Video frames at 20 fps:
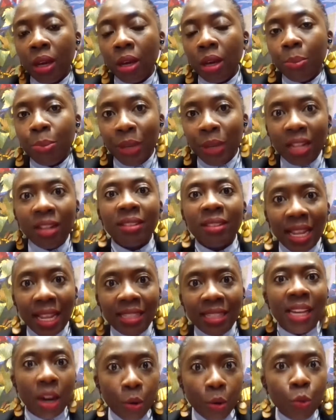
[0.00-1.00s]
bill that
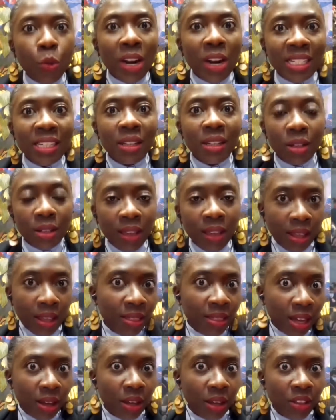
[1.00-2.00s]

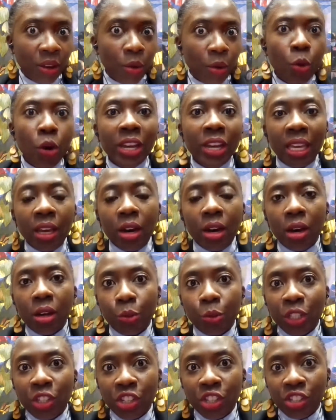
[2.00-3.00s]
they're working on,
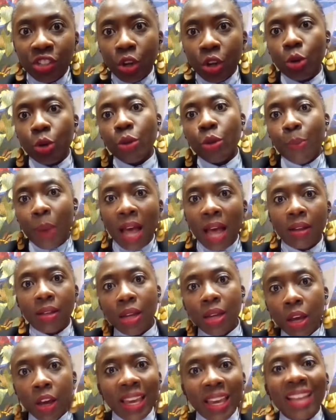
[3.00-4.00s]
which is called about
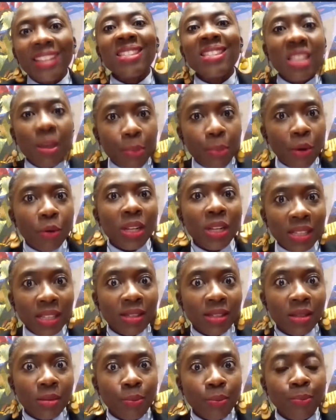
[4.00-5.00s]
against
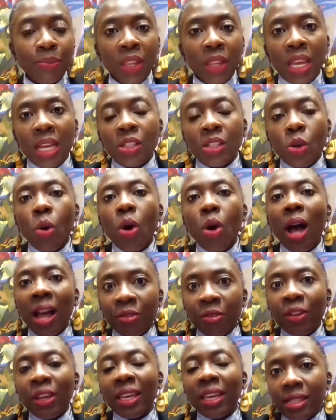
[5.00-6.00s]
separatism. So I
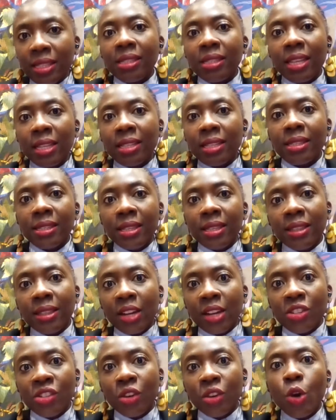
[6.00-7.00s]
think
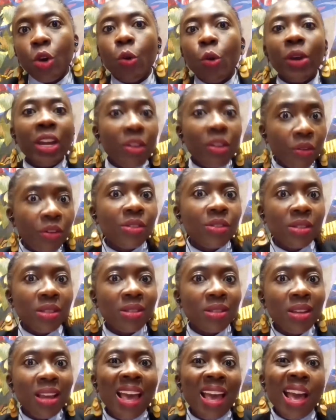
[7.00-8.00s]
there's a
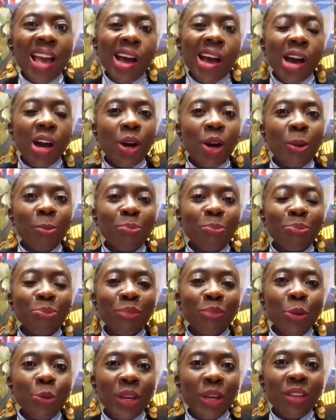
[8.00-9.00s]
coherence
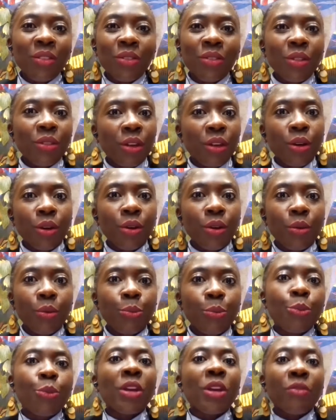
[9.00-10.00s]
with the
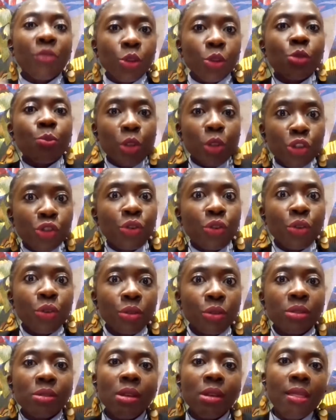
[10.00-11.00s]
previous
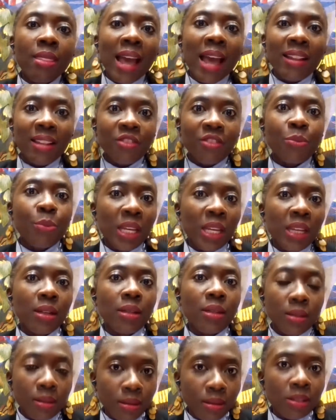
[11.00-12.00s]
measures that have
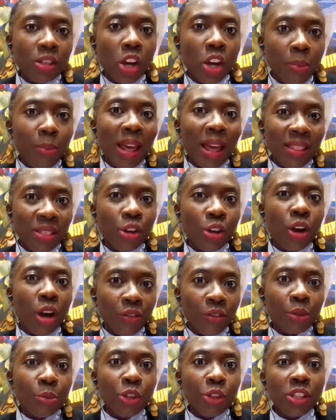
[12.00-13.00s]
been done by the
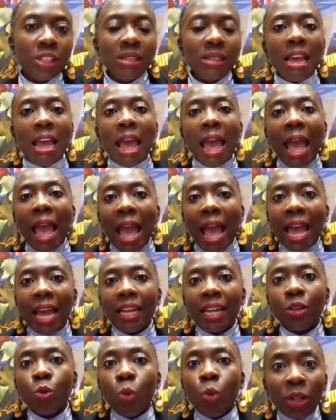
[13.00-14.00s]
governments,
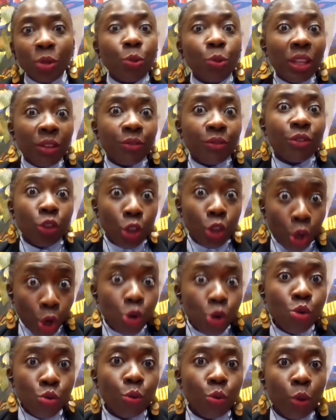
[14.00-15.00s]
and what we
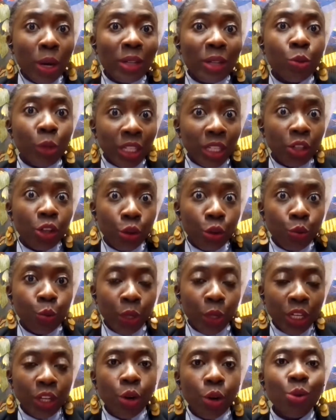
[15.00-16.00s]

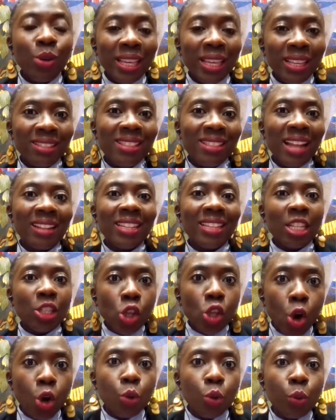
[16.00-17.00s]
know is that it's
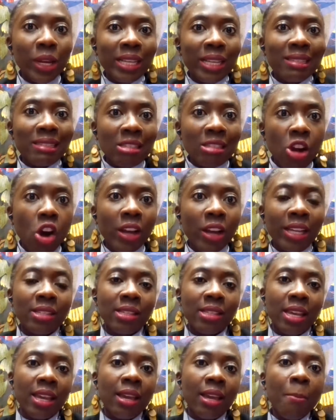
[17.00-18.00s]
always
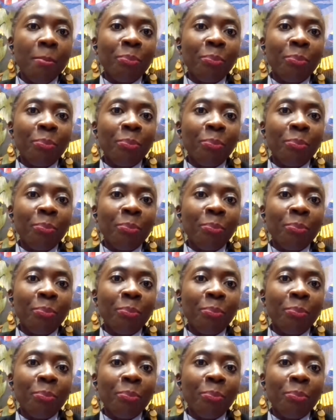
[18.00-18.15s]
targeting